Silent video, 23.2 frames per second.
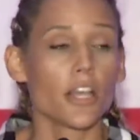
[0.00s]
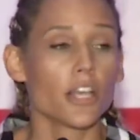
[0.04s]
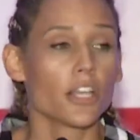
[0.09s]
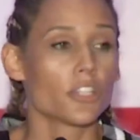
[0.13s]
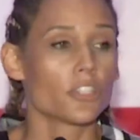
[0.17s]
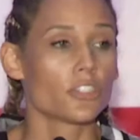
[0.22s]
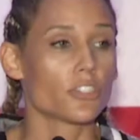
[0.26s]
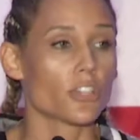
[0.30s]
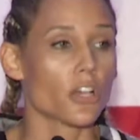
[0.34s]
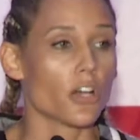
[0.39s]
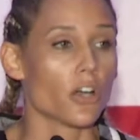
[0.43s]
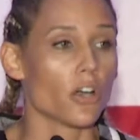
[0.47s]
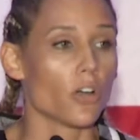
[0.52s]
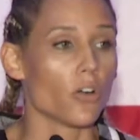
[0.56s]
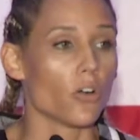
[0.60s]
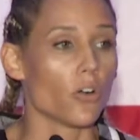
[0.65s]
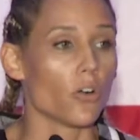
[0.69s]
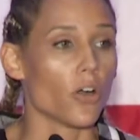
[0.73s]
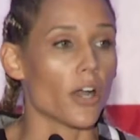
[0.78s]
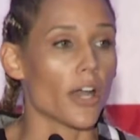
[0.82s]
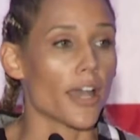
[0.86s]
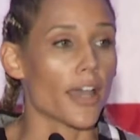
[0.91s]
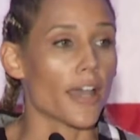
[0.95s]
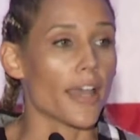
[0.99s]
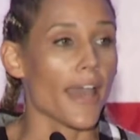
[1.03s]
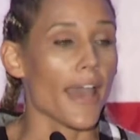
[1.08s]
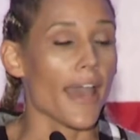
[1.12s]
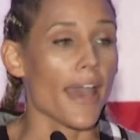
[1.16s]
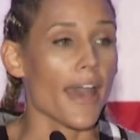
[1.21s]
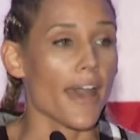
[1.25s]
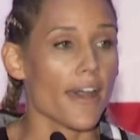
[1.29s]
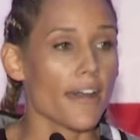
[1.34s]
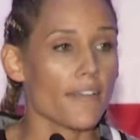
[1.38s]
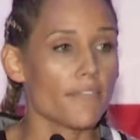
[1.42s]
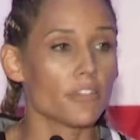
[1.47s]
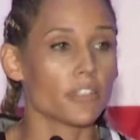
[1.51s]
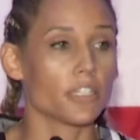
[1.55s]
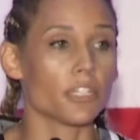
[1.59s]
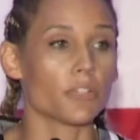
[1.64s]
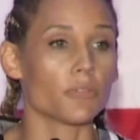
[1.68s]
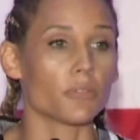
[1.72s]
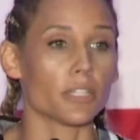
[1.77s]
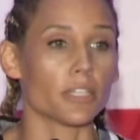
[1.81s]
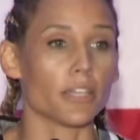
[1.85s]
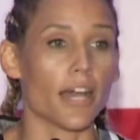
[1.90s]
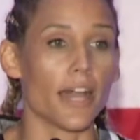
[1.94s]
So heavily
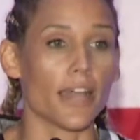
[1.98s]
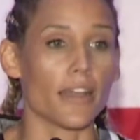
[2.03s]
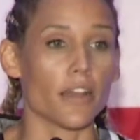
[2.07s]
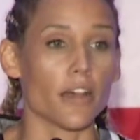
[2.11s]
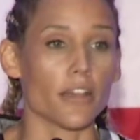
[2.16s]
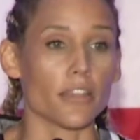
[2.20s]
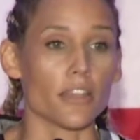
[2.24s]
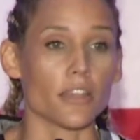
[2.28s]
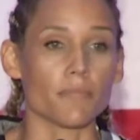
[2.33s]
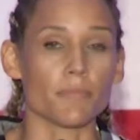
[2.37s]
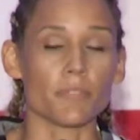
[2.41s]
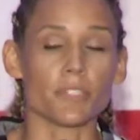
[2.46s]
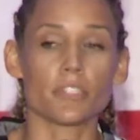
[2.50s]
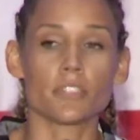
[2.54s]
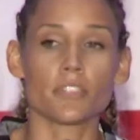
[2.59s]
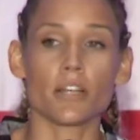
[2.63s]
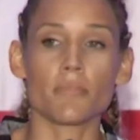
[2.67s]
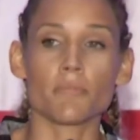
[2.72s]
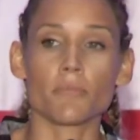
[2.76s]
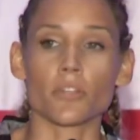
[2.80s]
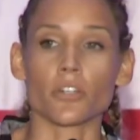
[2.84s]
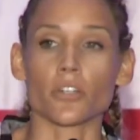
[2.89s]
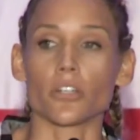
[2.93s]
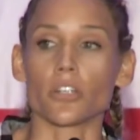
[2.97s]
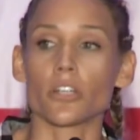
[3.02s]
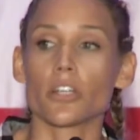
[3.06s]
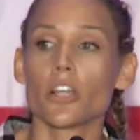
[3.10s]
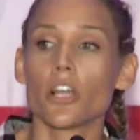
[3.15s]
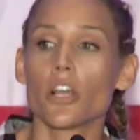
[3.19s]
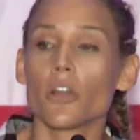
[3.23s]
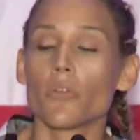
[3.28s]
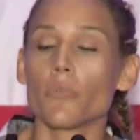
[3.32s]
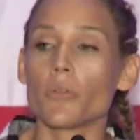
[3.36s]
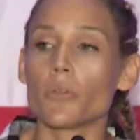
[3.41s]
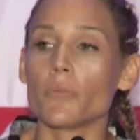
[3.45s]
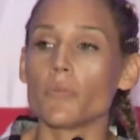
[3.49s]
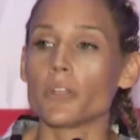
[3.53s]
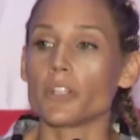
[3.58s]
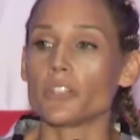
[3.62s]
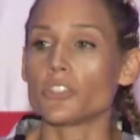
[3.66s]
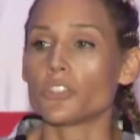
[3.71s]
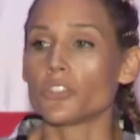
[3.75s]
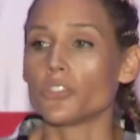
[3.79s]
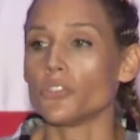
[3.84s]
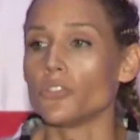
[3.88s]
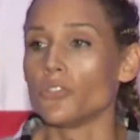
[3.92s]
relied on them. Summer, we went
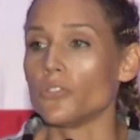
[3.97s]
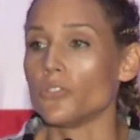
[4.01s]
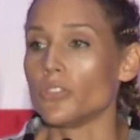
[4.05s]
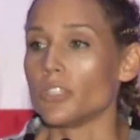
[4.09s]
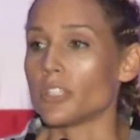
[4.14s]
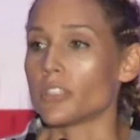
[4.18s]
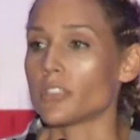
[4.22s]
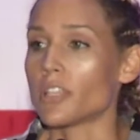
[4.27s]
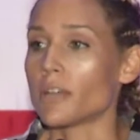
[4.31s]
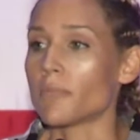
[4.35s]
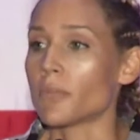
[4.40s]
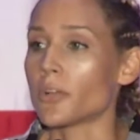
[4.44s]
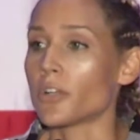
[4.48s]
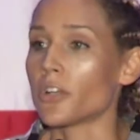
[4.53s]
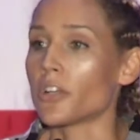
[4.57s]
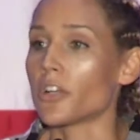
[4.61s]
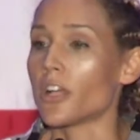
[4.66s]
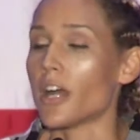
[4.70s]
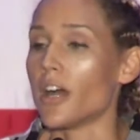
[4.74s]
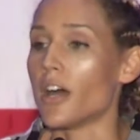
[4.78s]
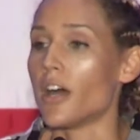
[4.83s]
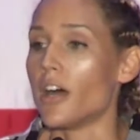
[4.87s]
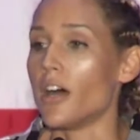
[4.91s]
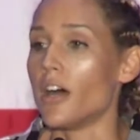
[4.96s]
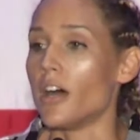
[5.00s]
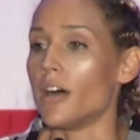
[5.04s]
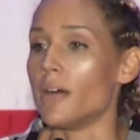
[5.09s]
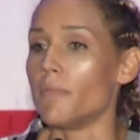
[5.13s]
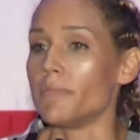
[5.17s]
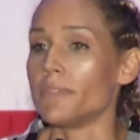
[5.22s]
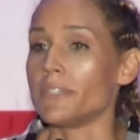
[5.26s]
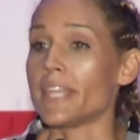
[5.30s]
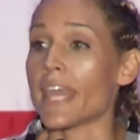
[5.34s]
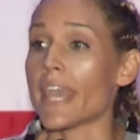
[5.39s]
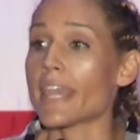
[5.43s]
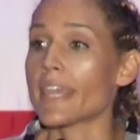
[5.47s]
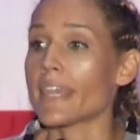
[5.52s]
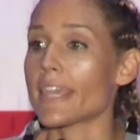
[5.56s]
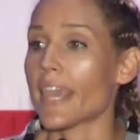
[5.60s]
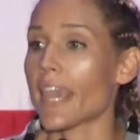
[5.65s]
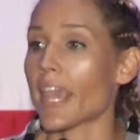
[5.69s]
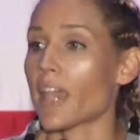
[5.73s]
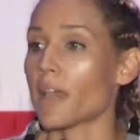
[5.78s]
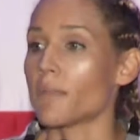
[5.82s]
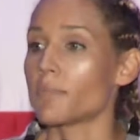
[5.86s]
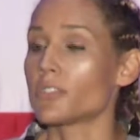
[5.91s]
to the summer day
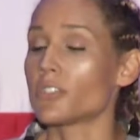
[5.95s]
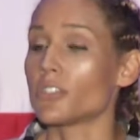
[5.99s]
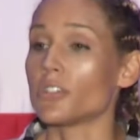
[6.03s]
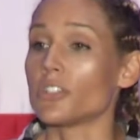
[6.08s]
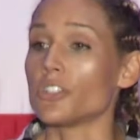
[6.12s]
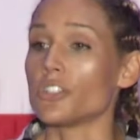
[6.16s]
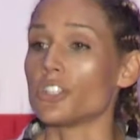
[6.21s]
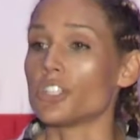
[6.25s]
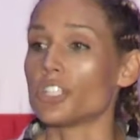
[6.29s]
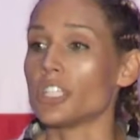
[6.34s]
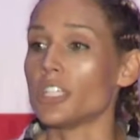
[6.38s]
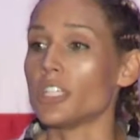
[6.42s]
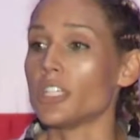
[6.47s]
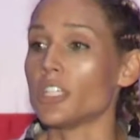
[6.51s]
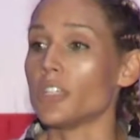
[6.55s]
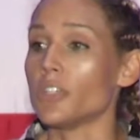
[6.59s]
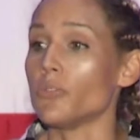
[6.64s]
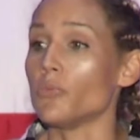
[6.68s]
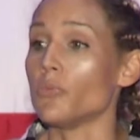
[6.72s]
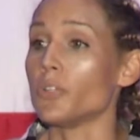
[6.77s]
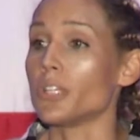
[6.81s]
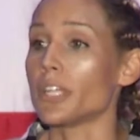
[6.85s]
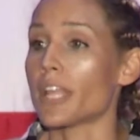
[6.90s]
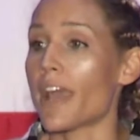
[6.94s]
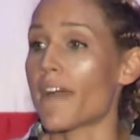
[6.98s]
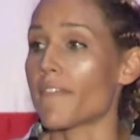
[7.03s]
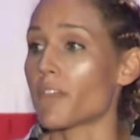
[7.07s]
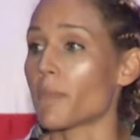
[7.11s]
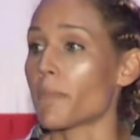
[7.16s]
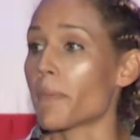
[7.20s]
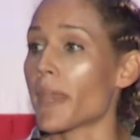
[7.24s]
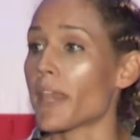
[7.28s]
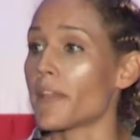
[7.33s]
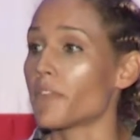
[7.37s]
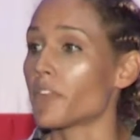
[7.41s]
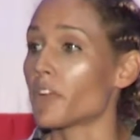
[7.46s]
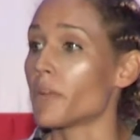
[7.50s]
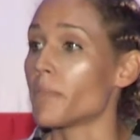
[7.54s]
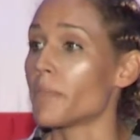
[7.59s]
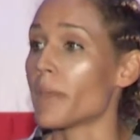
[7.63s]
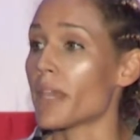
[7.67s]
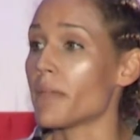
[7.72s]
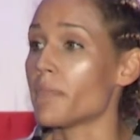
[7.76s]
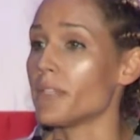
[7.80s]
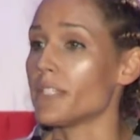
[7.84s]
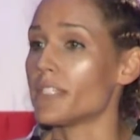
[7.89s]
camp so that she wouldn't have to pay for a
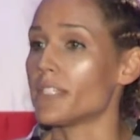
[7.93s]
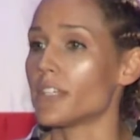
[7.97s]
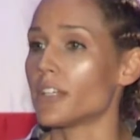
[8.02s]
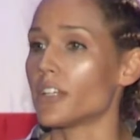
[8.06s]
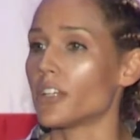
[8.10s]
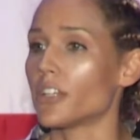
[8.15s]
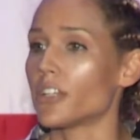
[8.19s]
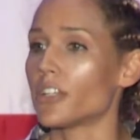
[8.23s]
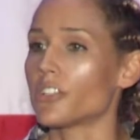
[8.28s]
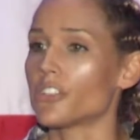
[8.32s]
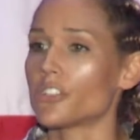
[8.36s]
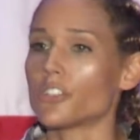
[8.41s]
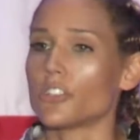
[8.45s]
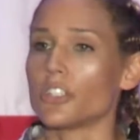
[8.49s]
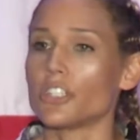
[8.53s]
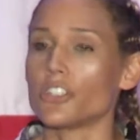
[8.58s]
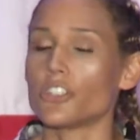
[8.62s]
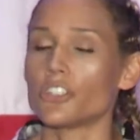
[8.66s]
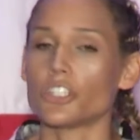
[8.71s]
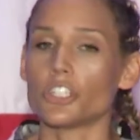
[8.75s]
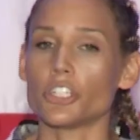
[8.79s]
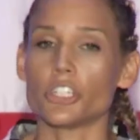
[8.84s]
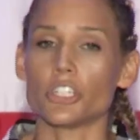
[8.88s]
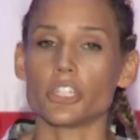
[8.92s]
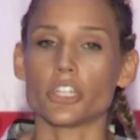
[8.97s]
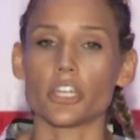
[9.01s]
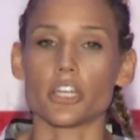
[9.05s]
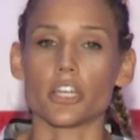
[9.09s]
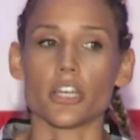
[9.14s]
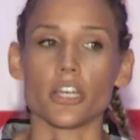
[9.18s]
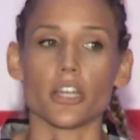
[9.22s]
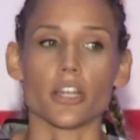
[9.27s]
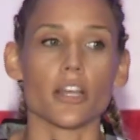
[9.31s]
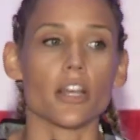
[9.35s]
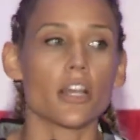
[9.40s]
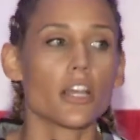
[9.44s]
babysitter, so that she could,